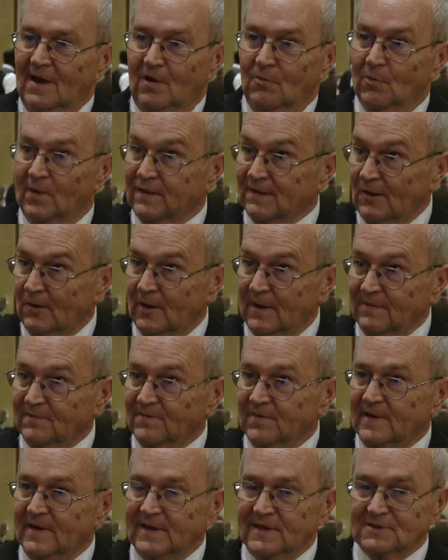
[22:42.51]
with Larry
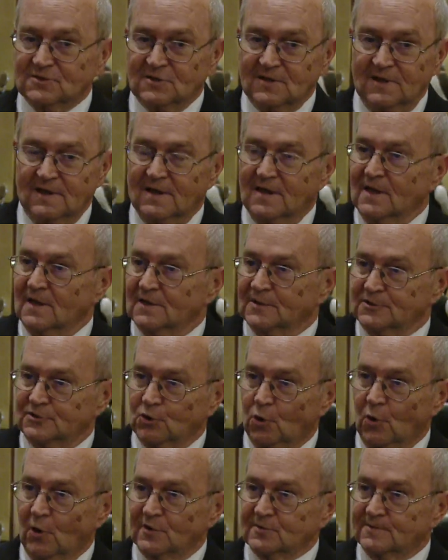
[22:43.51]
Finch and
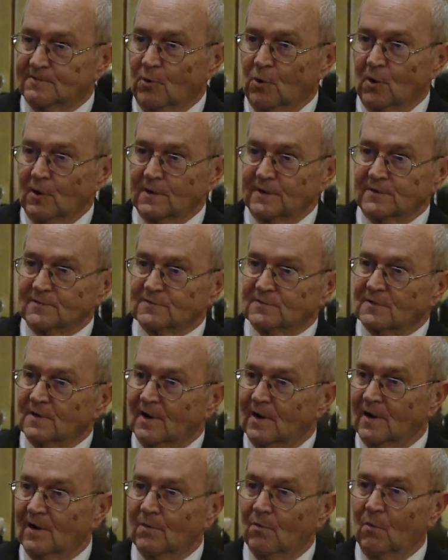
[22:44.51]
George Moreland's
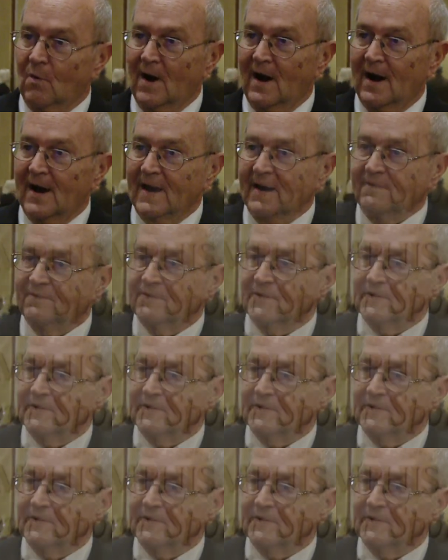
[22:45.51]
uh, wife